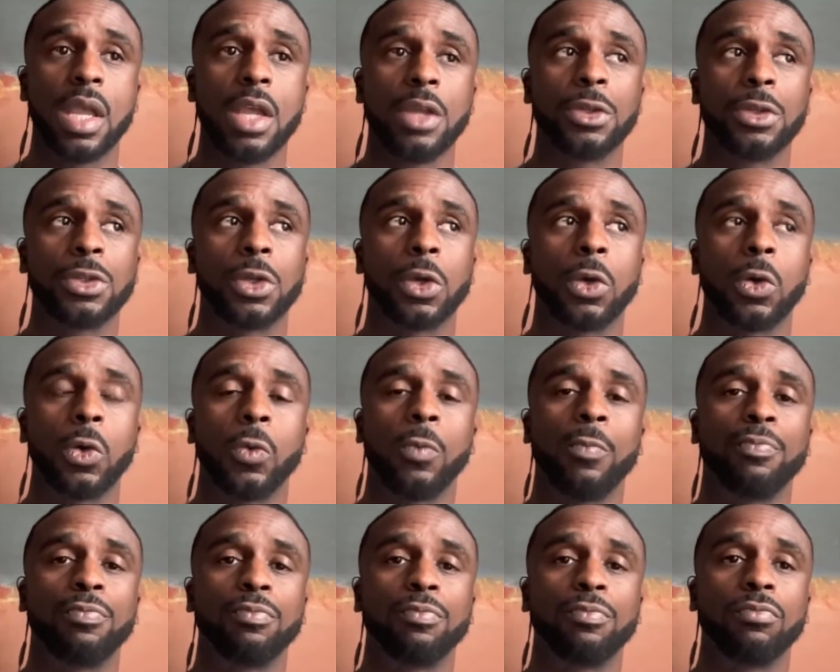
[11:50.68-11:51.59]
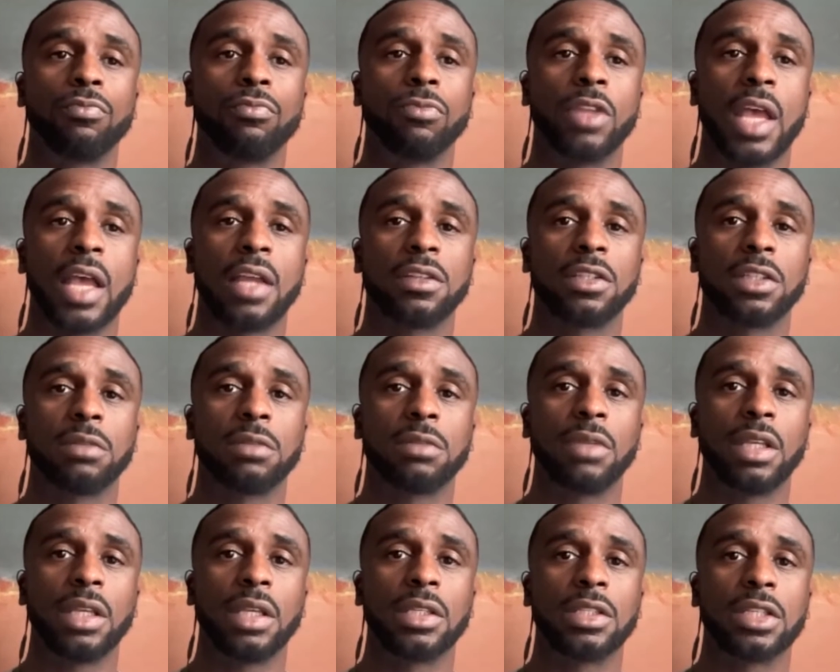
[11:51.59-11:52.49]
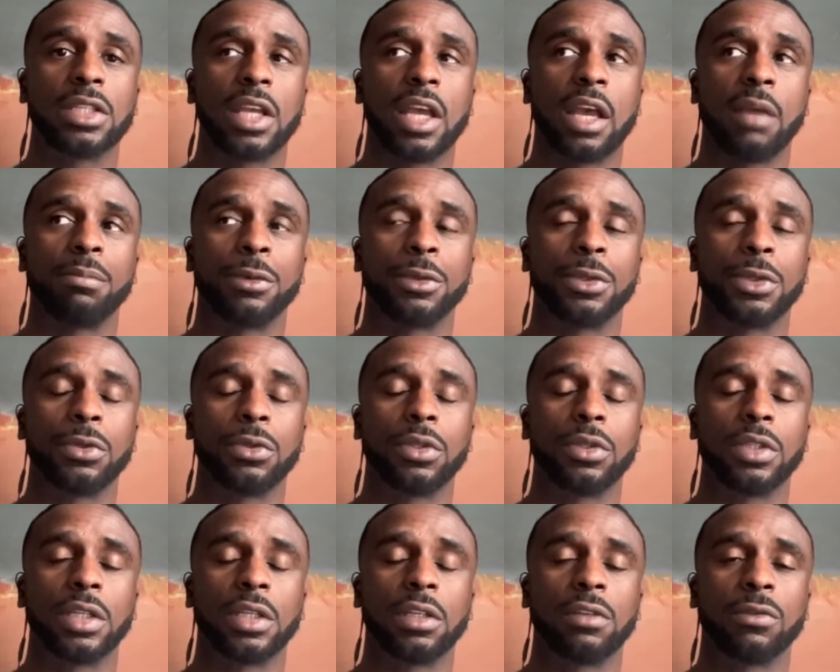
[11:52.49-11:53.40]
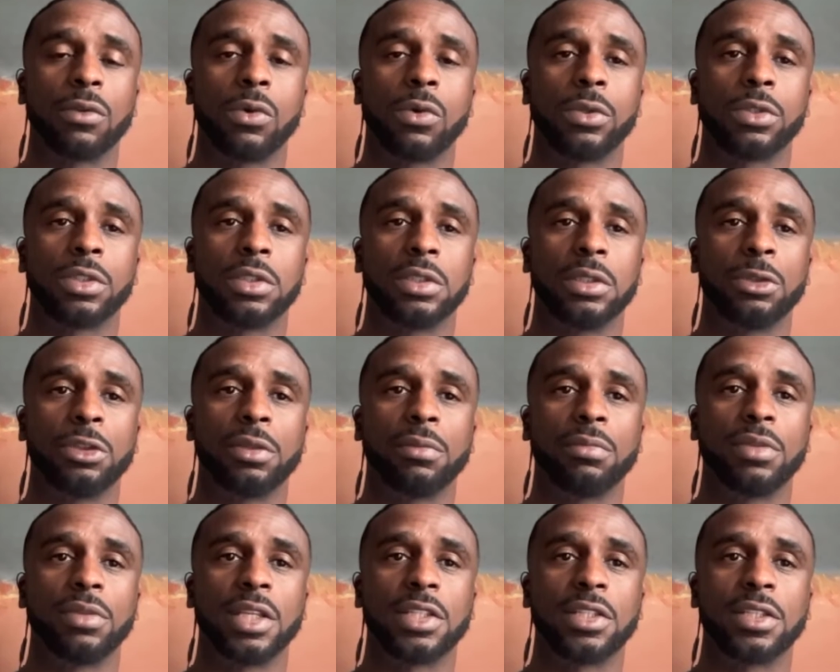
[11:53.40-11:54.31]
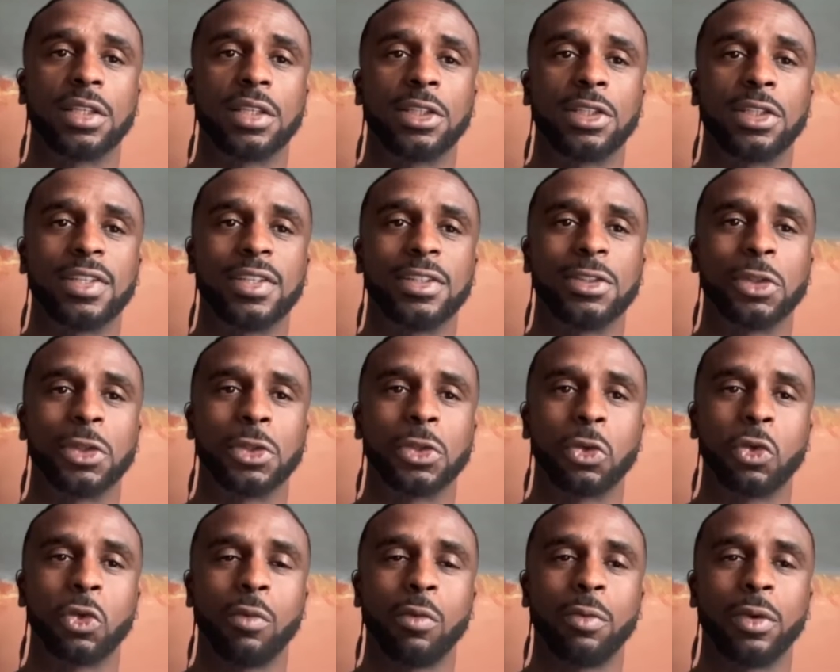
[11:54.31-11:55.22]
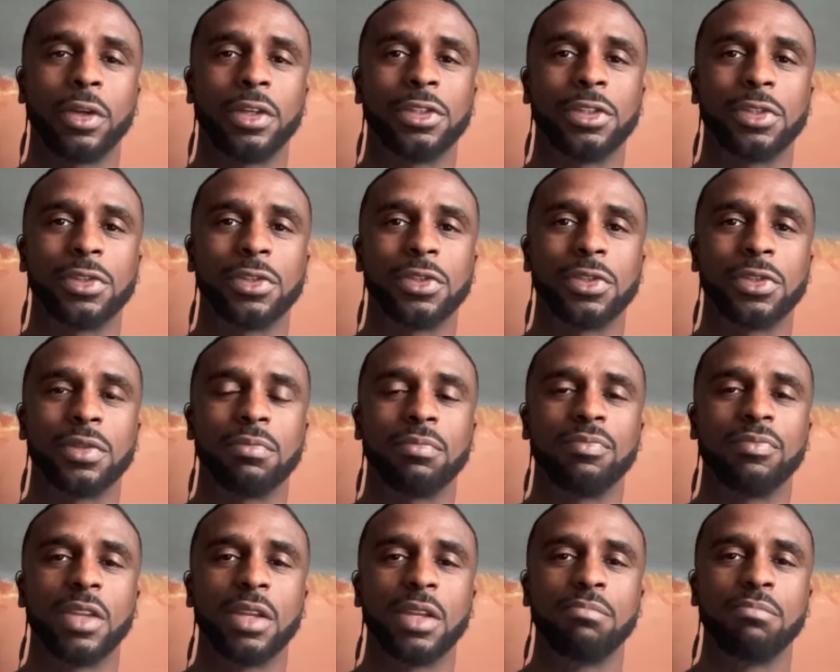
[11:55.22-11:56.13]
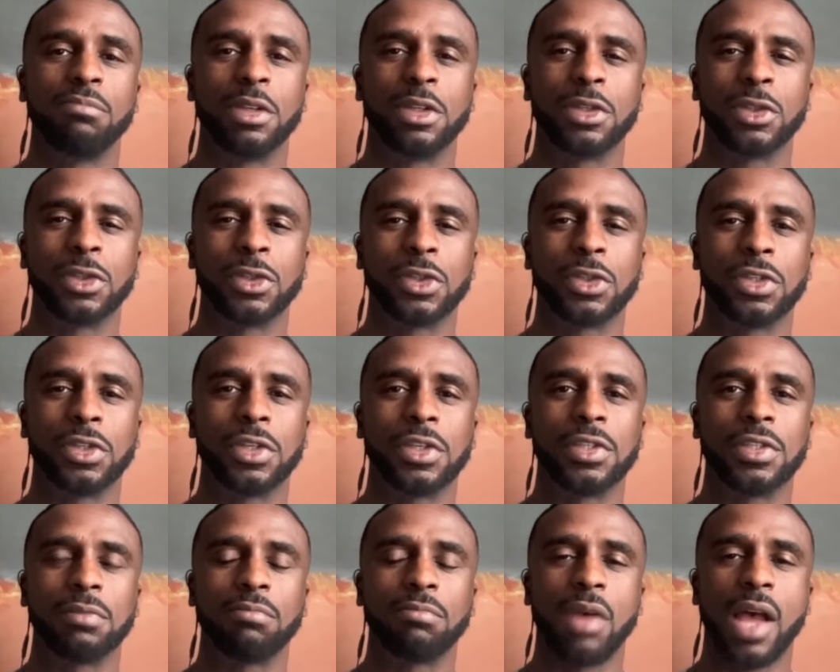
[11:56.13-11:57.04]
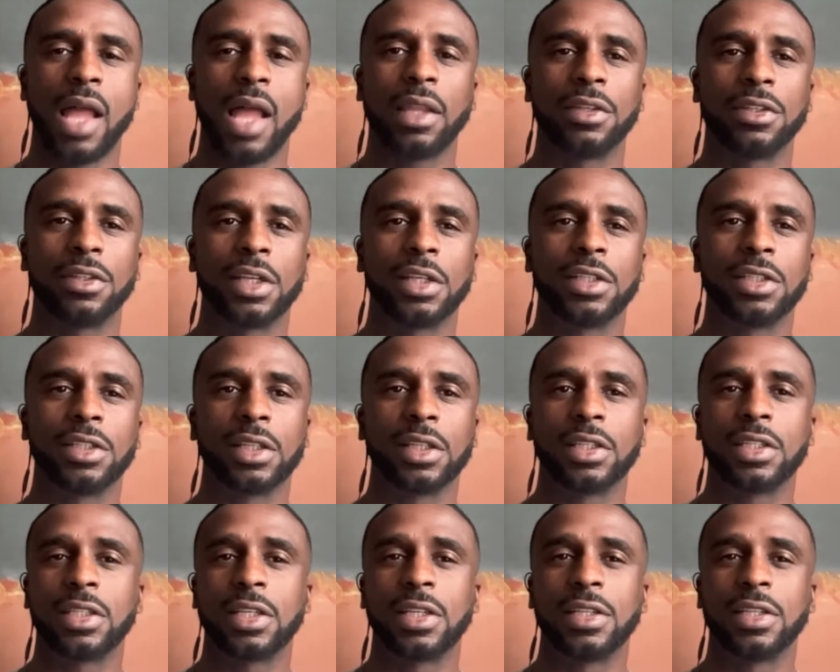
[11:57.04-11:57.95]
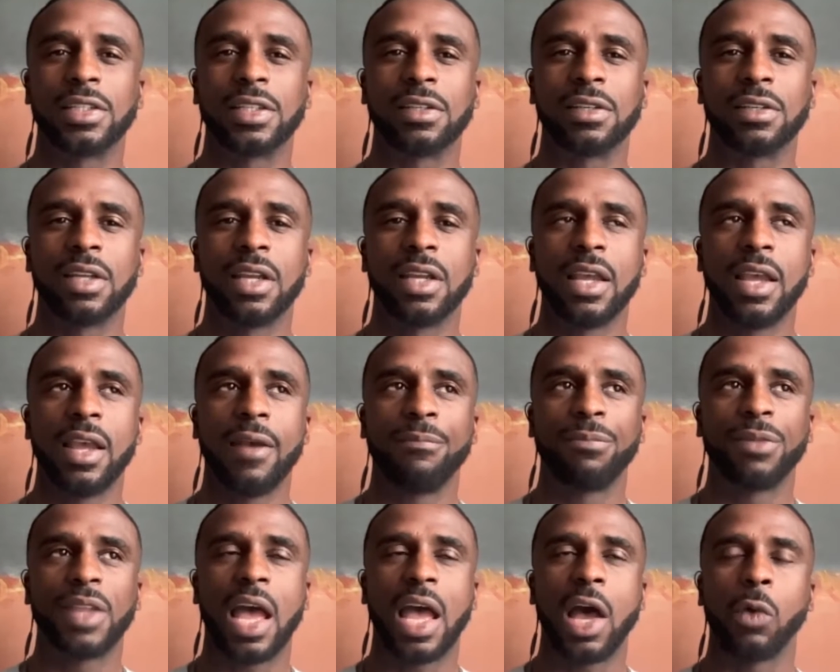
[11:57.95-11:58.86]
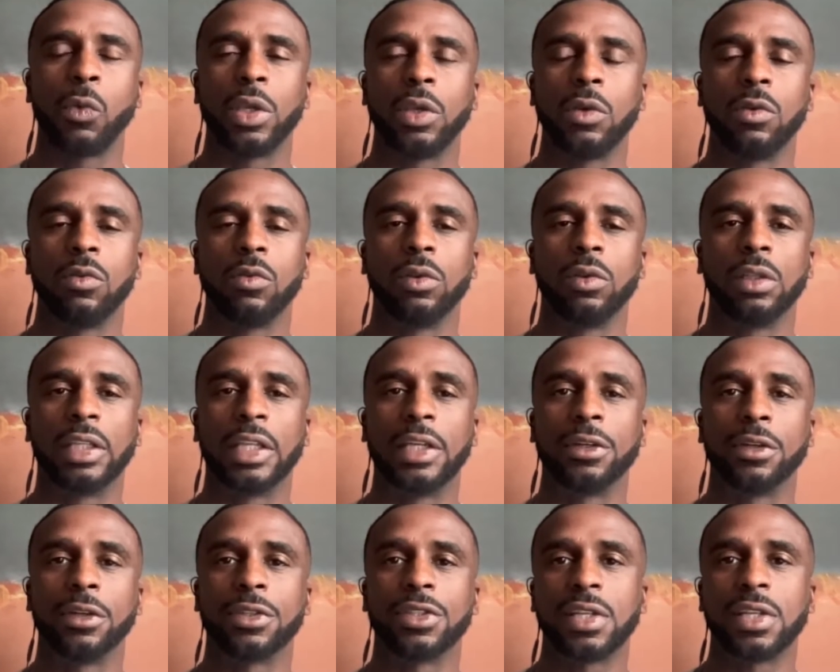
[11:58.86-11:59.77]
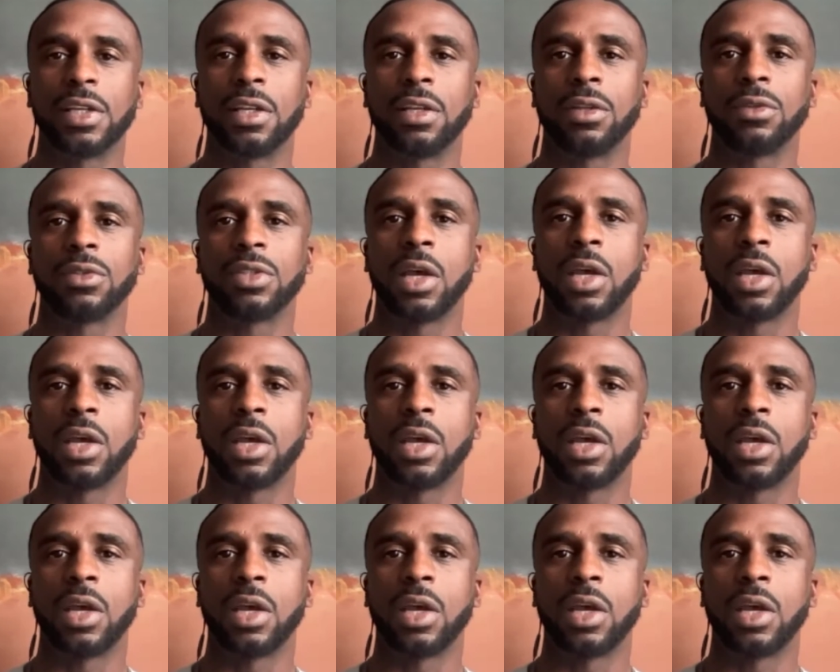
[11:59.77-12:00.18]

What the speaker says: So that to me is the opportunity. And of course, leadership doesn't extend just to corporations and businesses and politics. It extends in how we lead ourselves,